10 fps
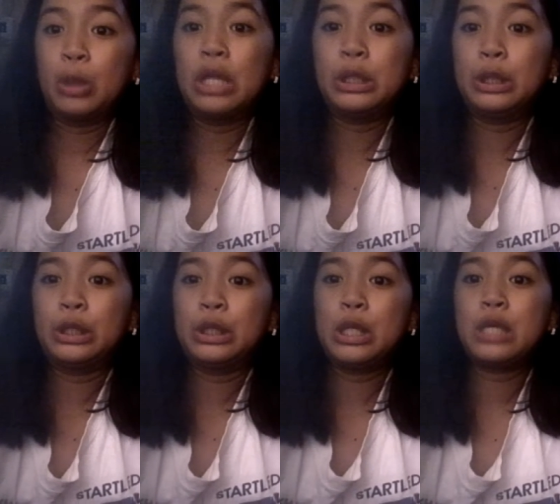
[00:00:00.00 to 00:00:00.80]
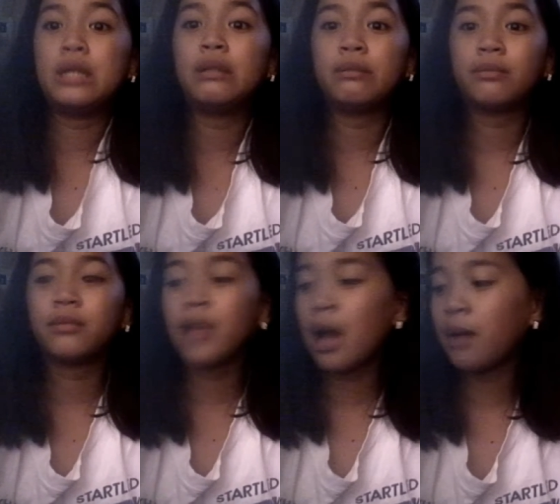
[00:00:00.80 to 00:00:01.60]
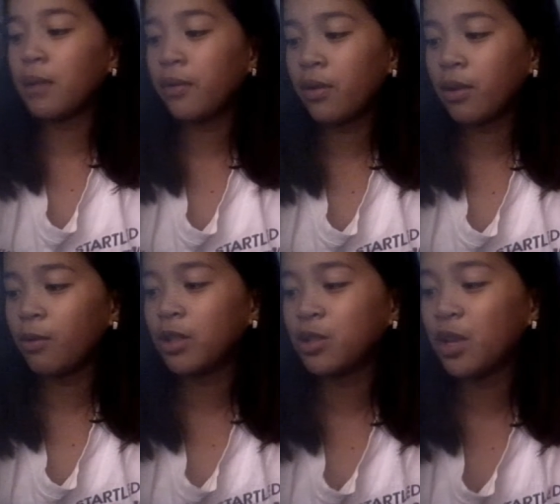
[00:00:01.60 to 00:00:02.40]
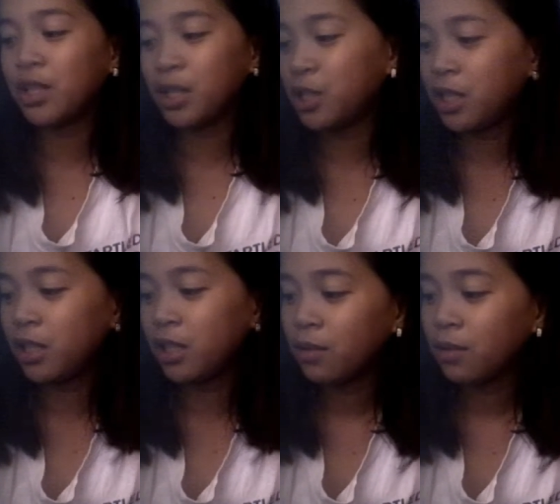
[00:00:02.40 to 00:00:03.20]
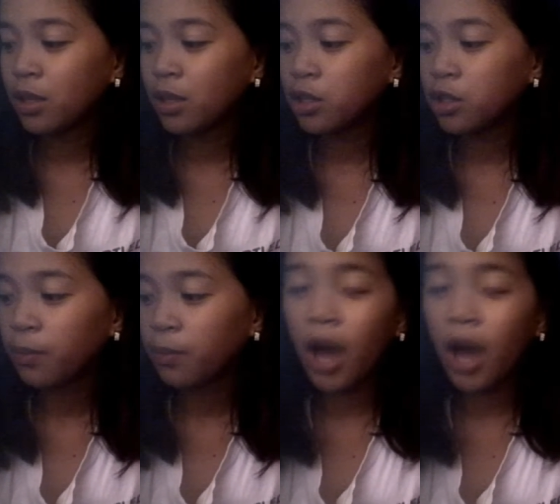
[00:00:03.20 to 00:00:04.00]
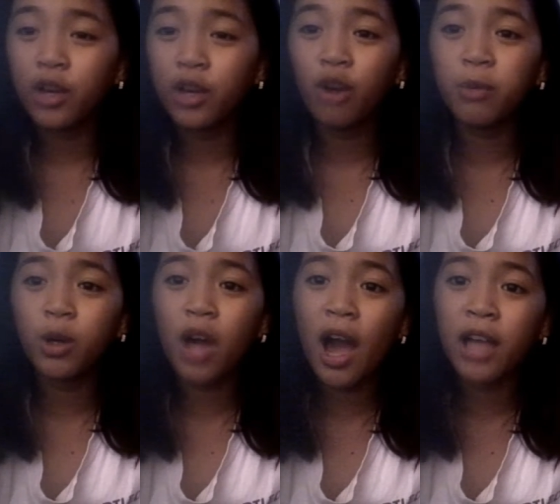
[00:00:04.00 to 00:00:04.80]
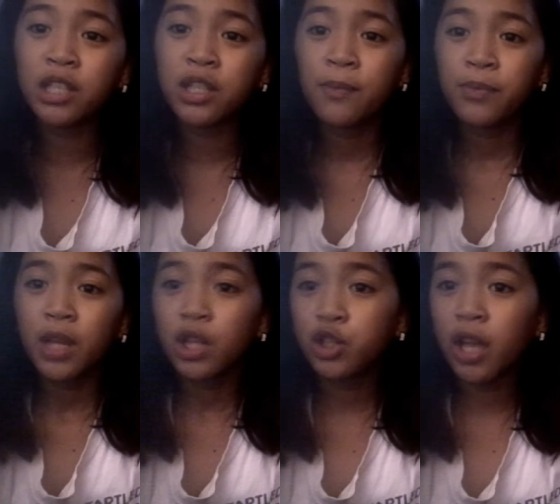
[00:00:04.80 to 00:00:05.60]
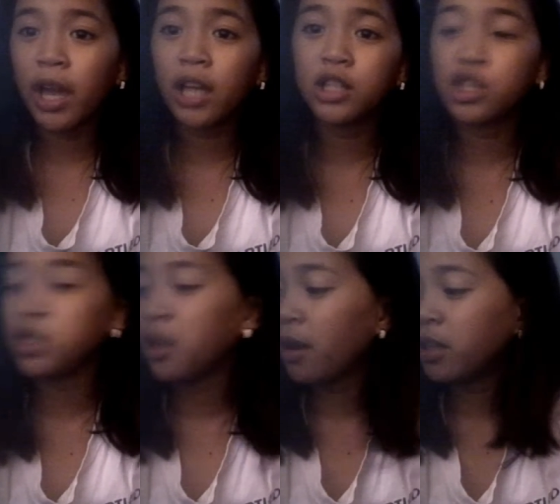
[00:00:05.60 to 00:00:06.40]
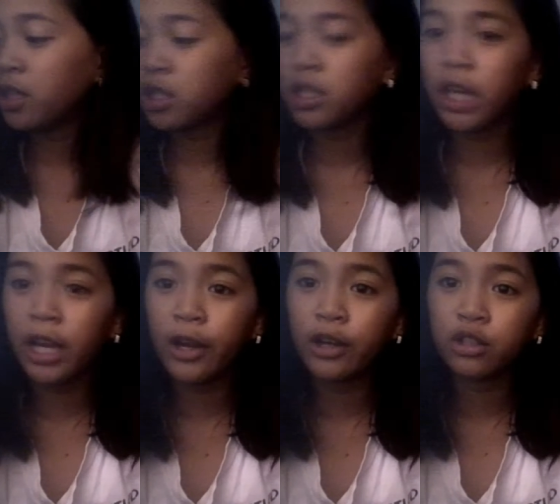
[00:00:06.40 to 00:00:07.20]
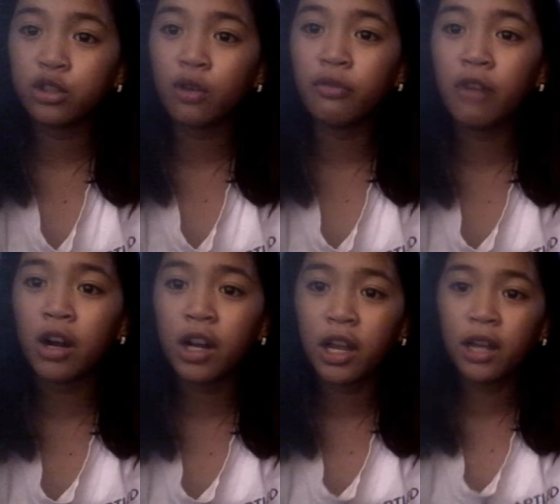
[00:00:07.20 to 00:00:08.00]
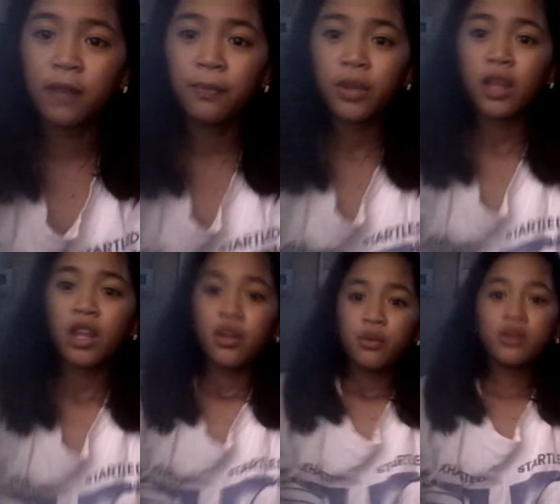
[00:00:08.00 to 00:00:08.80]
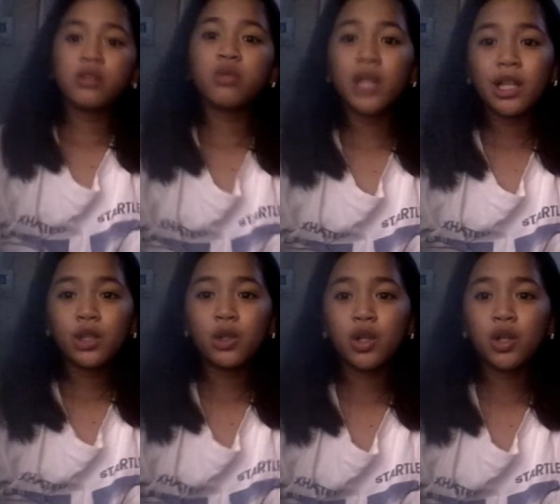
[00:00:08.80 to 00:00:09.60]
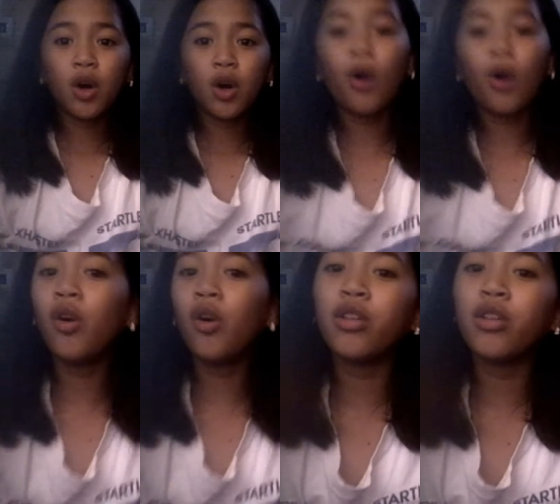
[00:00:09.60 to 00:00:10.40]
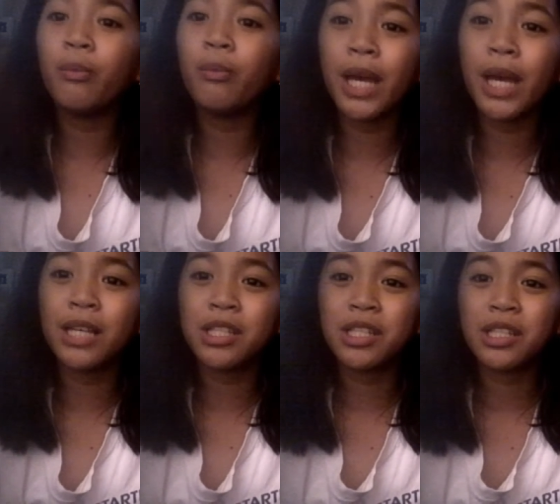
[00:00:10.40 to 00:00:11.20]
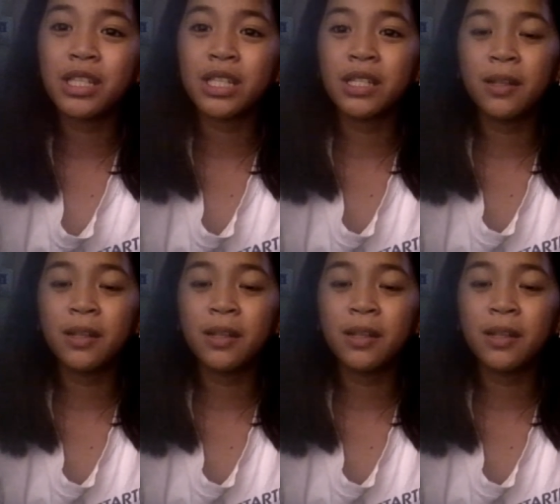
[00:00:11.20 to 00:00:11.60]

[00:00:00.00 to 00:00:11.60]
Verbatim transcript: 2016 yeah my favorite was 2016 so i hope you guys change that this year so far and we just want to look all the best